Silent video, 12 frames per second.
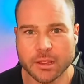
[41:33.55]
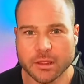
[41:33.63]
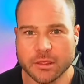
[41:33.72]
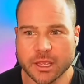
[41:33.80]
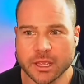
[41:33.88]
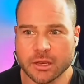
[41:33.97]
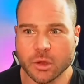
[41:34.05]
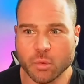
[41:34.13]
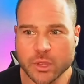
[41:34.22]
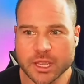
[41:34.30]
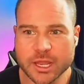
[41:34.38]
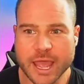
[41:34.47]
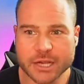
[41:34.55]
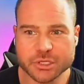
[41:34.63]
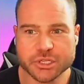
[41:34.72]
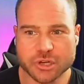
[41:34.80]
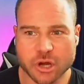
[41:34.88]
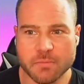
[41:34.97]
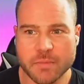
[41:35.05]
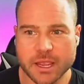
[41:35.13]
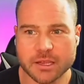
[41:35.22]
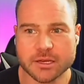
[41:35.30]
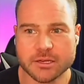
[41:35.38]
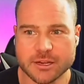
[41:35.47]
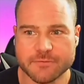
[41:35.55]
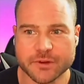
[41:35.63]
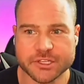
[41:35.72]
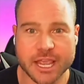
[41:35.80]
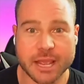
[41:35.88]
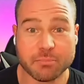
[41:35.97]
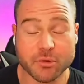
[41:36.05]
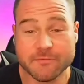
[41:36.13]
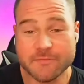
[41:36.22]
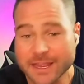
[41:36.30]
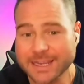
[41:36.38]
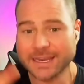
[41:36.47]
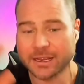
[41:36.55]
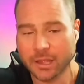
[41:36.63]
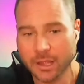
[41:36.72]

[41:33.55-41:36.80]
then we can actually start making a difference and preventing,